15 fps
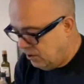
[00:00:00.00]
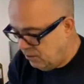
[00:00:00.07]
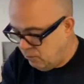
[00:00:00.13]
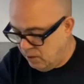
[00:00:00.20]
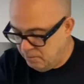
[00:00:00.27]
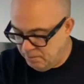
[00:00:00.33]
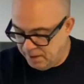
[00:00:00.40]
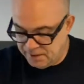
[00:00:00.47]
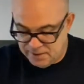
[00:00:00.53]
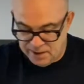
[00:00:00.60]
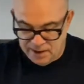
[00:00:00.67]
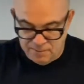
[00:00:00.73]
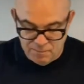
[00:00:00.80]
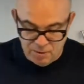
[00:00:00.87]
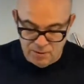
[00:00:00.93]
1 part
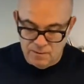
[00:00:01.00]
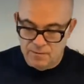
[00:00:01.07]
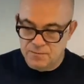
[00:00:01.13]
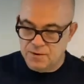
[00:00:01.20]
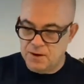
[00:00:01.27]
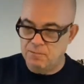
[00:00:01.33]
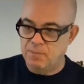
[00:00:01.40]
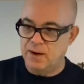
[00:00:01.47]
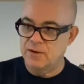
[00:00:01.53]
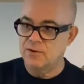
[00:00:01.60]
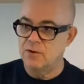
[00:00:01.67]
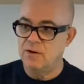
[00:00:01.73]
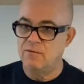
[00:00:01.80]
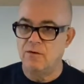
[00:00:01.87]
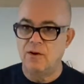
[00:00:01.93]
lemon, 3 parts
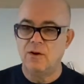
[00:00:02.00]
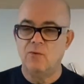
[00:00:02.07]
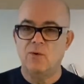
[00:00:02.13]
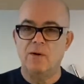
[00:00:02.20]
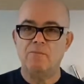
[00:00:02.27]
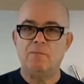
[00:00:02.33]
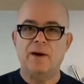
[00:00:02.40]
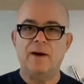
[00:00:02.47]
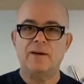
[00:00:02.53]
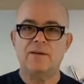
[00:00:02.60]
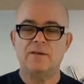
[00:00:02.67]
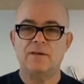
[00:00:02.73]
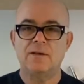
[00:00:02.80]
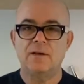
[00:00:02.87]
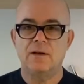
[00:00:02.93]
olive oil, 1 part
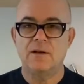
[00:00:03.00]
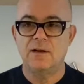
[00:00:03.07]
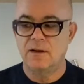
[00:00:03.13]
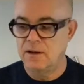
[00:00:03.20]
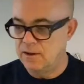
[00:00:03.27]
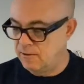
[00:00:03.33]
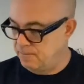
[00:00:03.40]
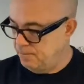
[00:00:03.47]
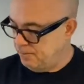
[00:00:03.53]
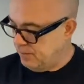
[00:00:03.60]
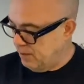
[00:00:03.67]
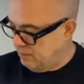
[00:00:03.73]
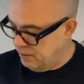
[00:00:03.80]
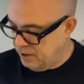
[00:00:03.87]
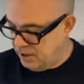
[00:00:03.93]

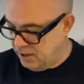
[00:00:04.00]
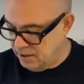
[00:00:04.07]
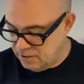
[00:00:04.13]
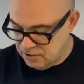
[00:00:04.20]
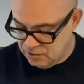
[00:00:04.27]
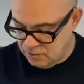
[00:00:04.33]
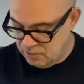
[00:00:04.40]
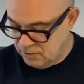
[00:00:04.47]
vinegar. So